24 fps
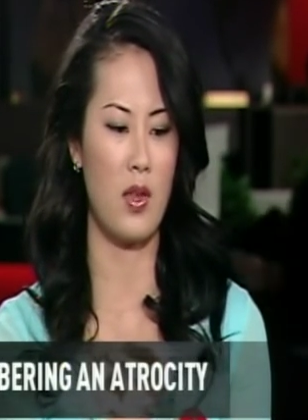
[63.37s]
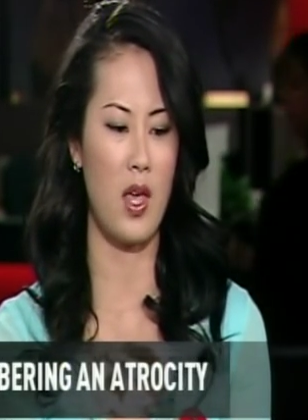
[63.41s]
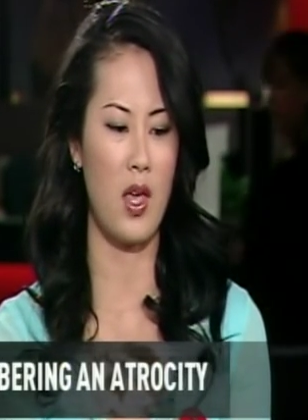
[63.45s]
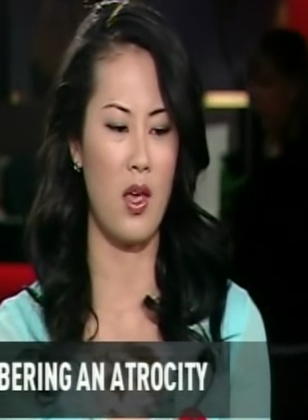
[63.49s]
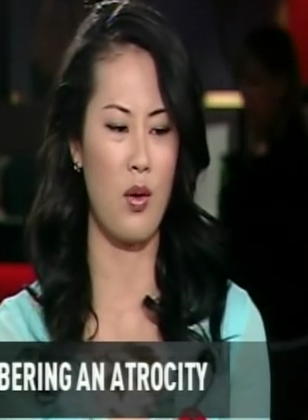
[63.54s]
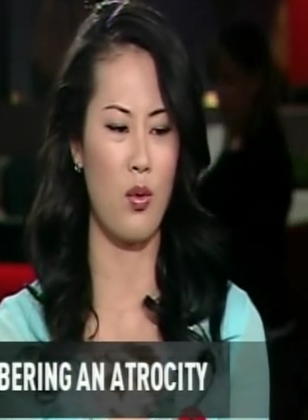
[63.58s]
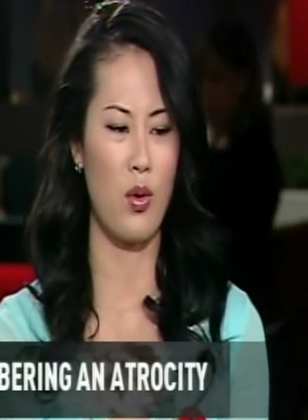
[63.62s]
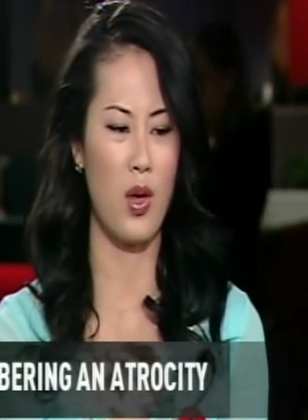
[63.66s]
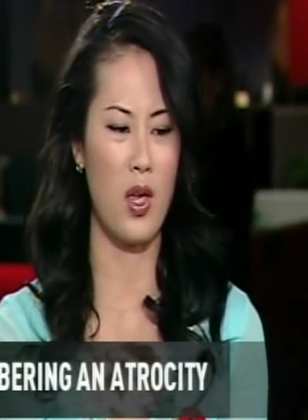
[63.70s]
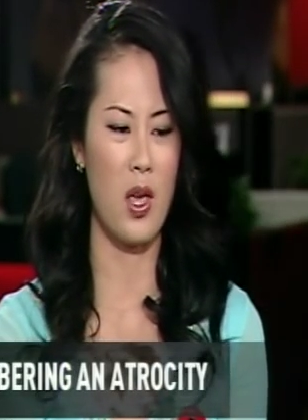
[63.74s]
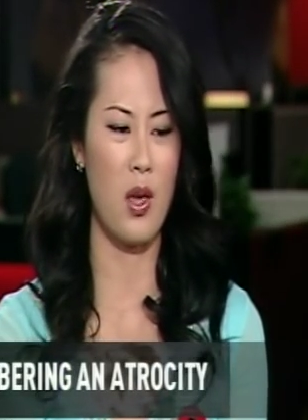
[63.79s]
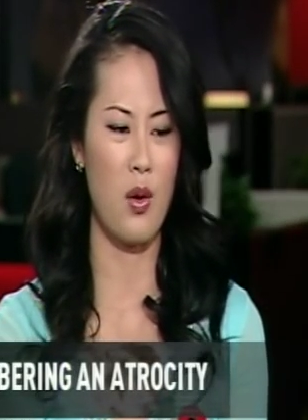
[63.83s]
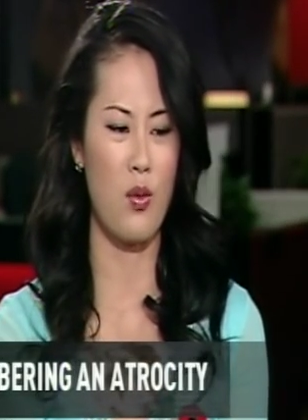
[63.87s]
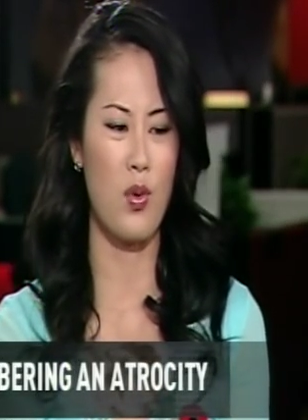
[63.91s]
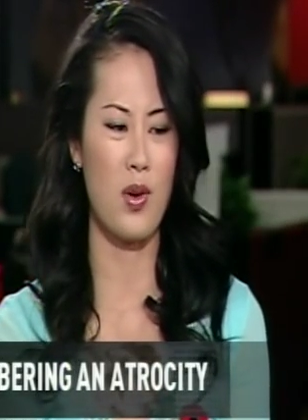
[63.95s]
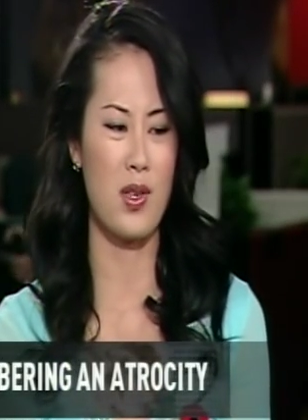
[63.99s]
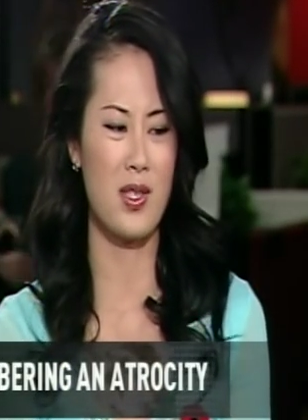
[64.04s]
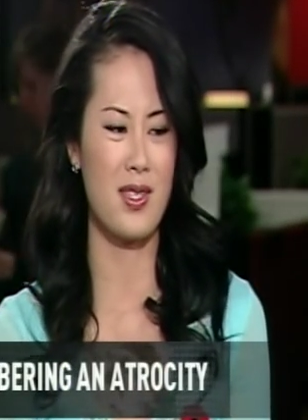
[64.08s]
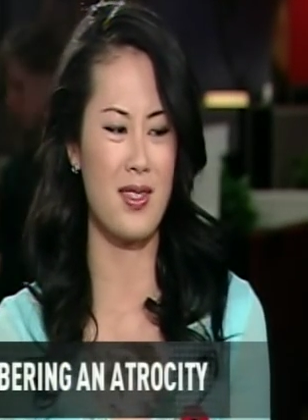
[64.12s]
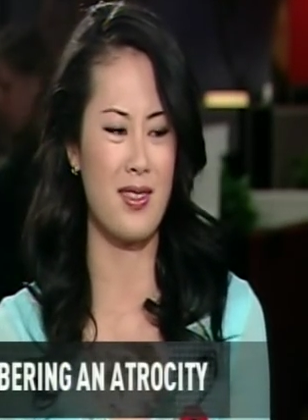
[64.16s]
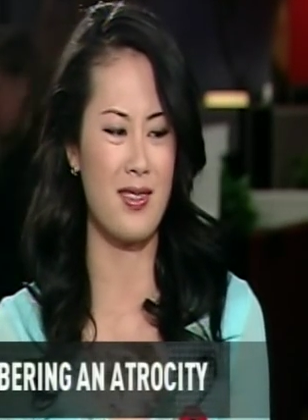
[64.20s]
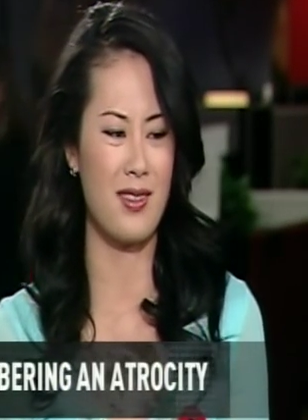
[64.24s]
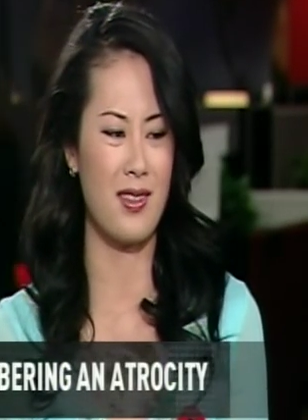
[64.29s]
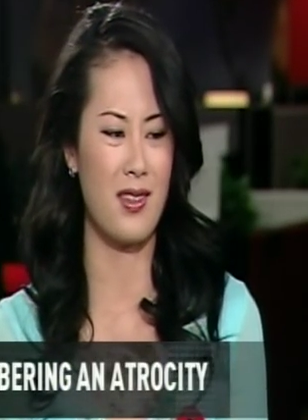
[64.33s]
it
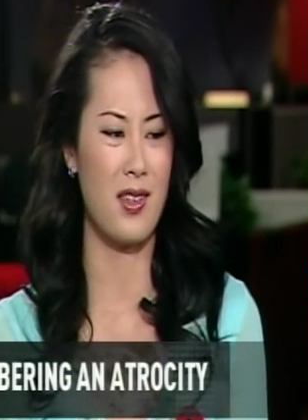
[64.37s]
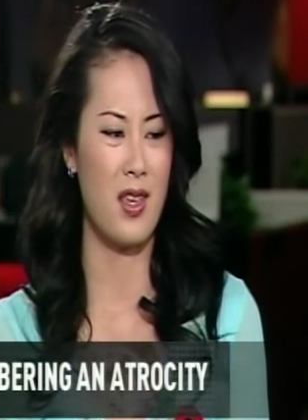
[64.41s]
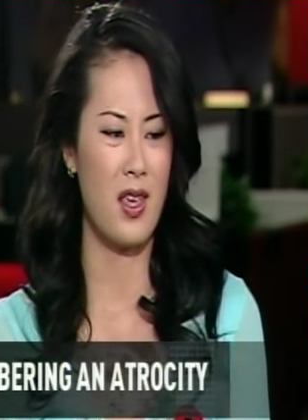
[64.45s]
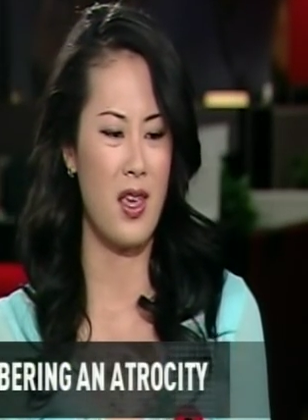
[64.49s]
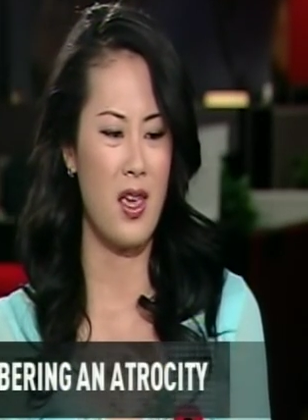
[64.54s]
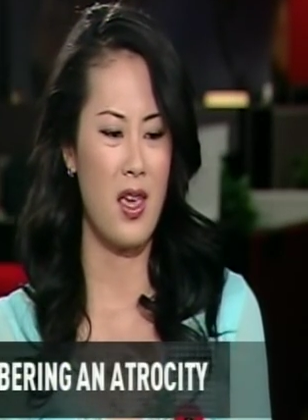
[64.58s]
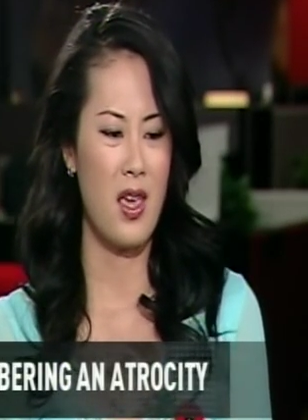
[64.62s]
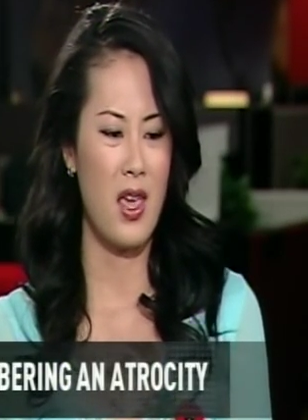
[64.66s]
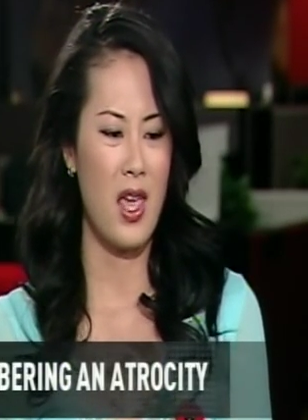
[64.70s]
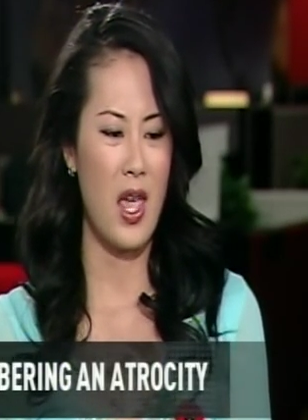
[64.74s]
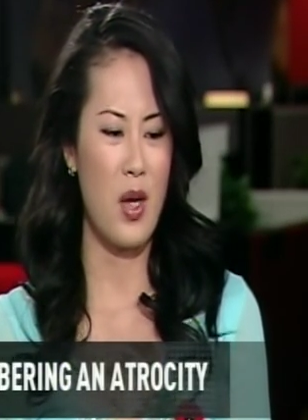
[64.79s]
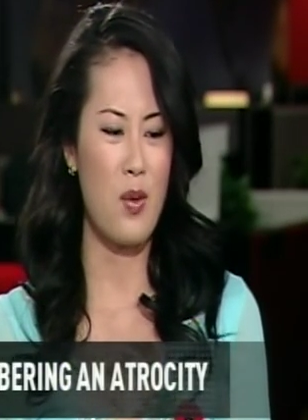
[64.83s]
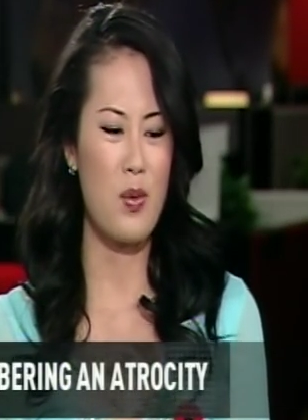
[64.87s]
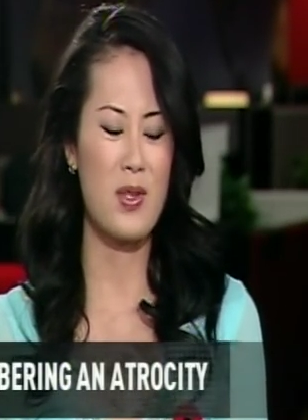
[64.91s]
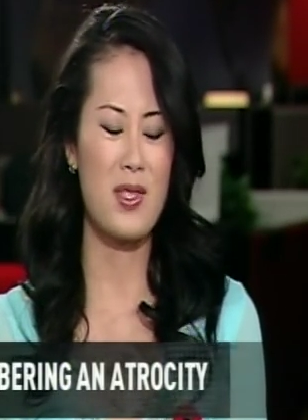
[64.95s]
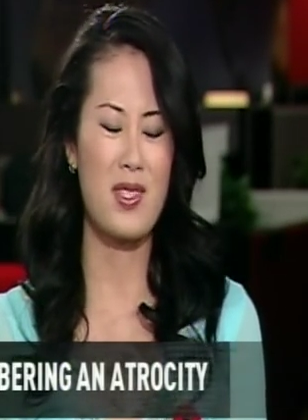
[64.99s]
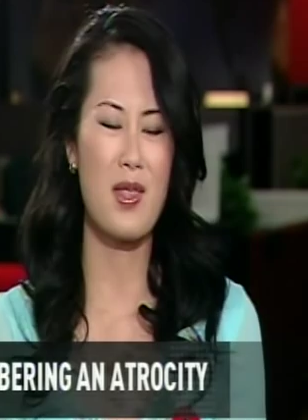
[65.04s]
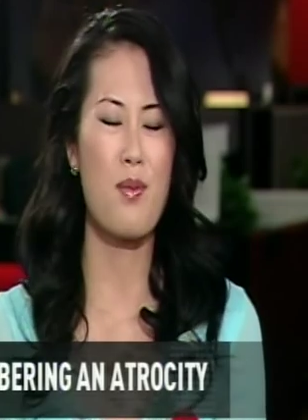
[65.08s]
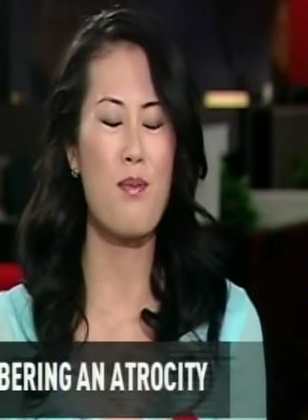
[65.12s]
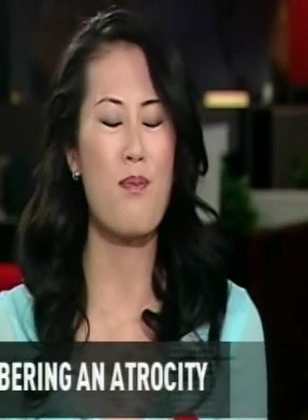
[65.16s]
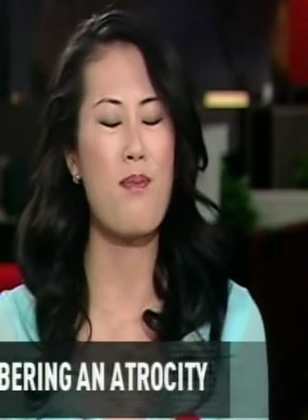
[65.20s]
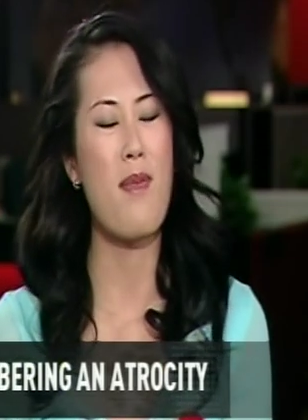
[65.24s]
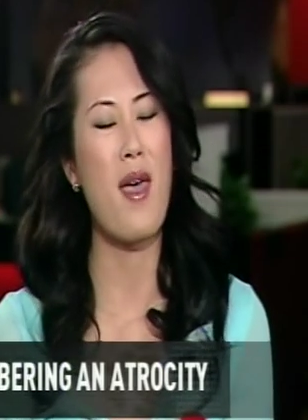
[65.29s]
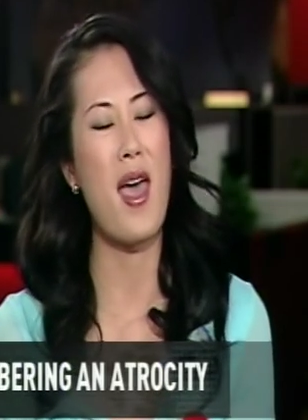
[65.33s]
was
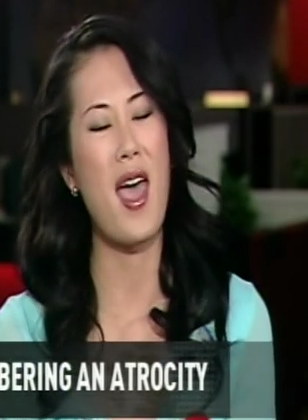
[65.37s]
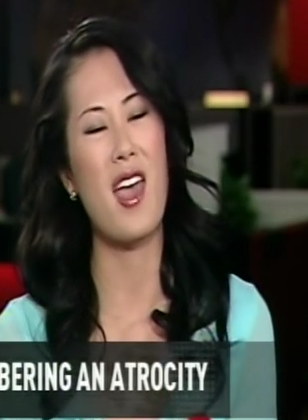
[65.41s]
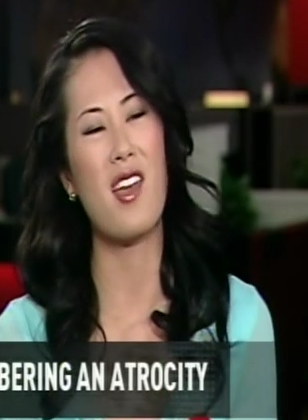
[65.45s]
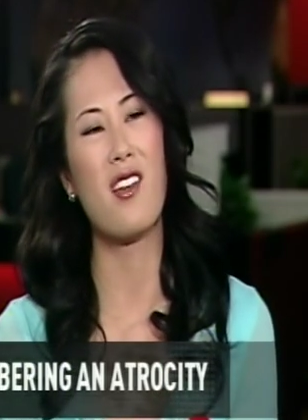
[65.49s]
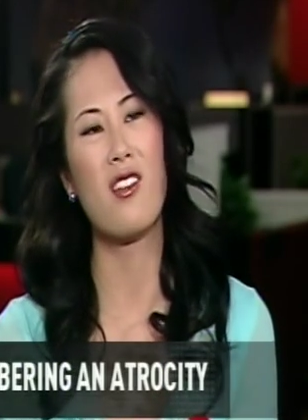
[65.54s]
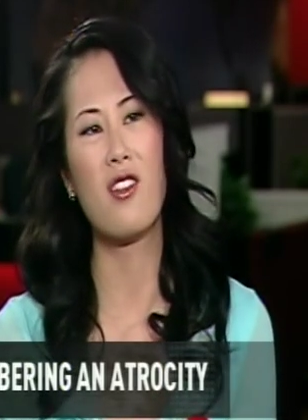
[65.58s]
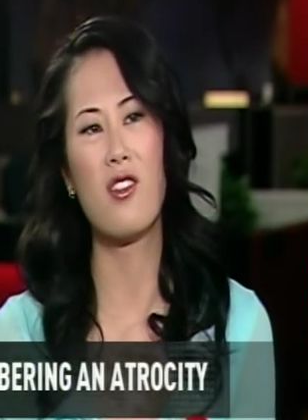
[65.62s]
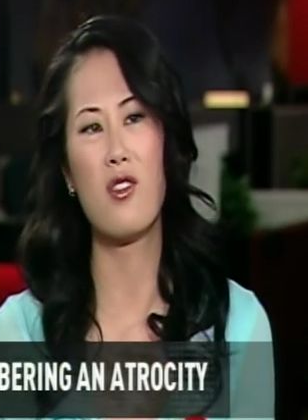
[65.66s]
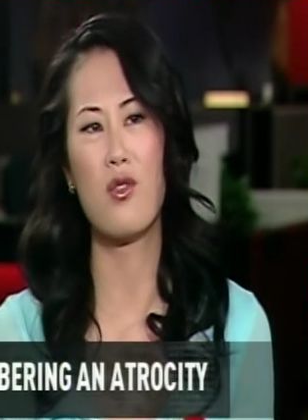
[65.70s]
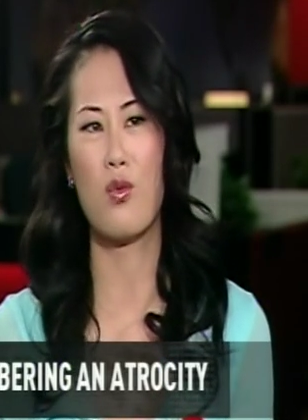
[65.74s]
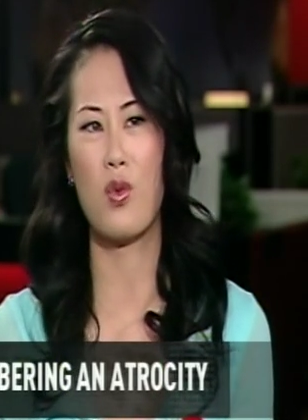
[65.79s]
the manner